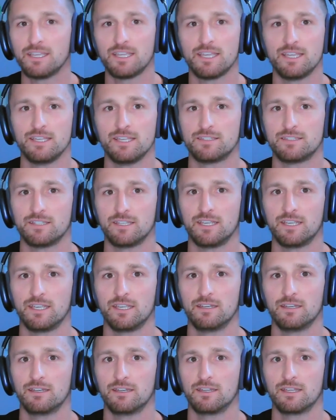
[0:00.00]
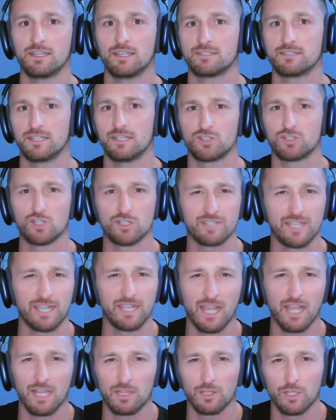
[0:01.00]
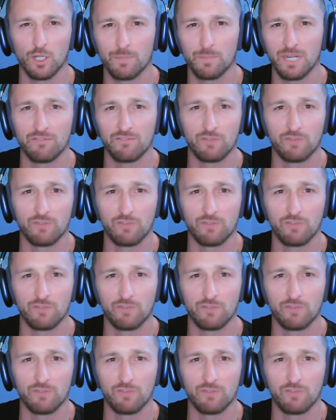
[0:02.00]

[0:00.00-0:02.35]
Is it just like a little bit